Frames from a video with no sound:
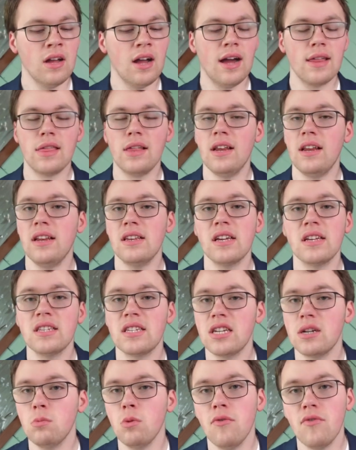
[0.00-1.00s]
I think they need to
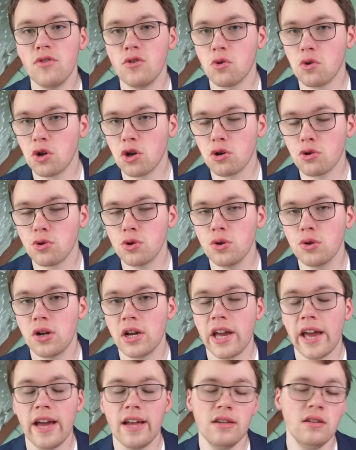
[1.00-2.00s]
consider moving Tory Krug
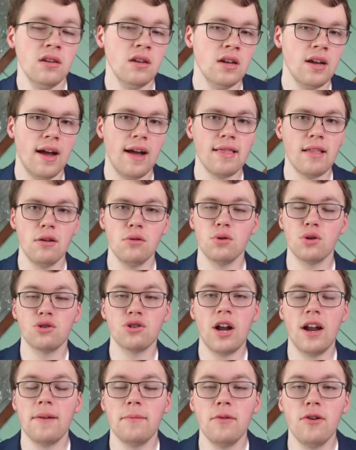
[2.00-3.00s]
again. They were
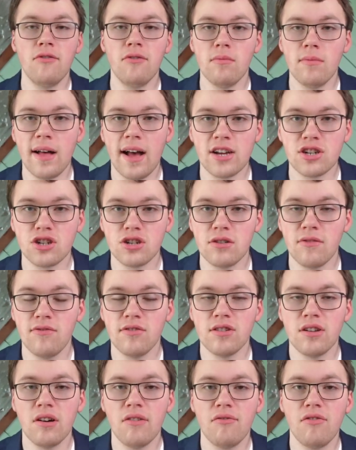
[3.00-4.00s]
trying to move him last year to
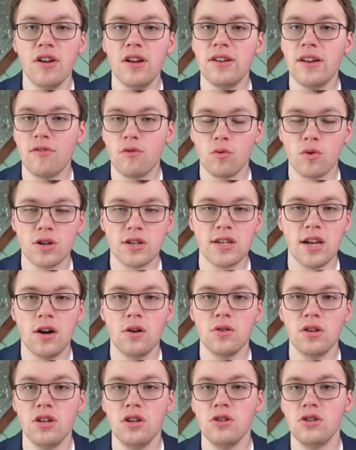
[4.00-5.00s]
Philadelphia. It never worked
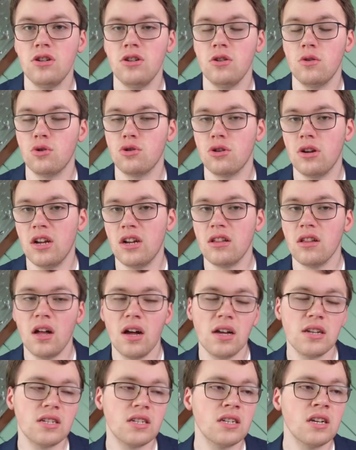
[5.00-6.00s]
out. He uses no trade
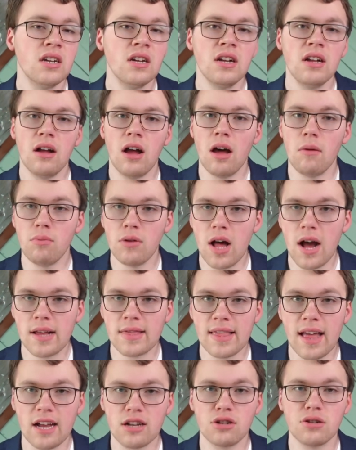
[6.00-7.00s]
clause,
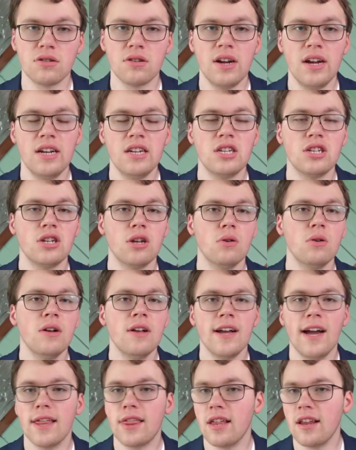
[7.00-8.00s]
blocked that trade. So
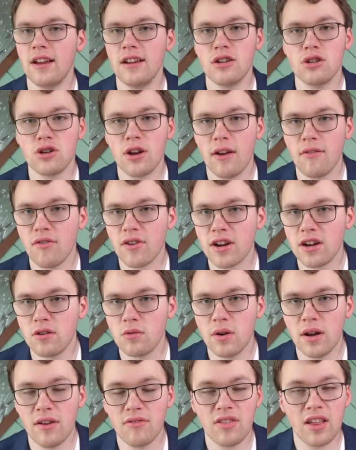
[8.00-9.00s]
I think they need to try and figure out a
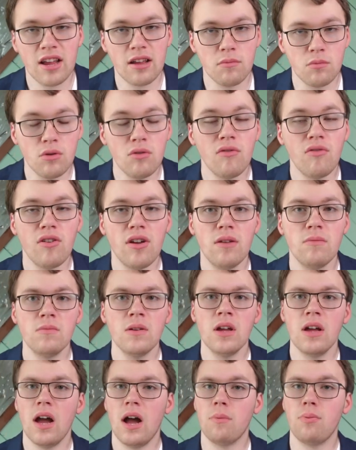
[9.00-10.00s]
way if they can move him.
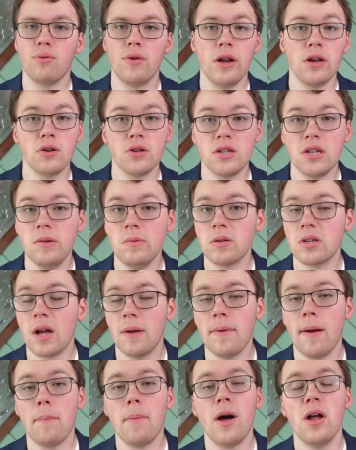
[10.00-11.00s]
Parayko's name has
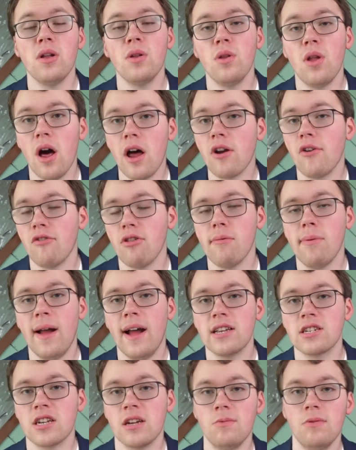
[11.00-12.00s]
come up a lot over the
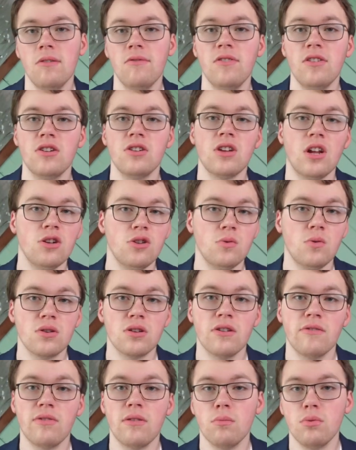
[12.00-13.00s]
past couple of years. I do
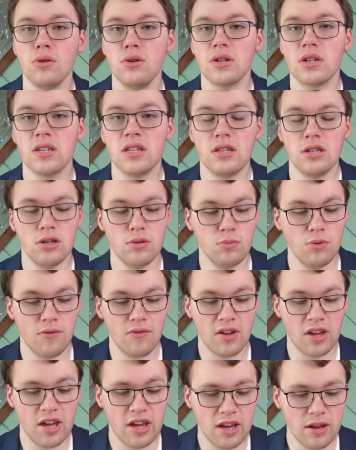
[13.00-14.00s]
wonder if the Blues consider
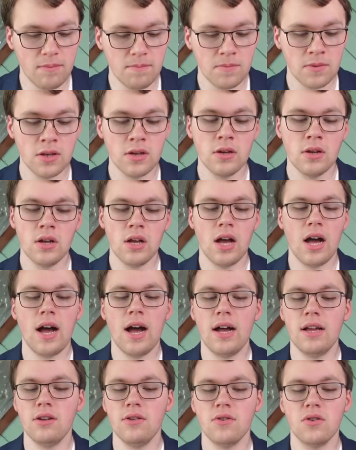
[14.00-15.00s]
moving him.
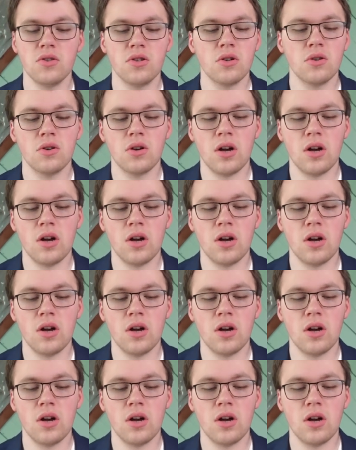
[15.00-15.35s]
You also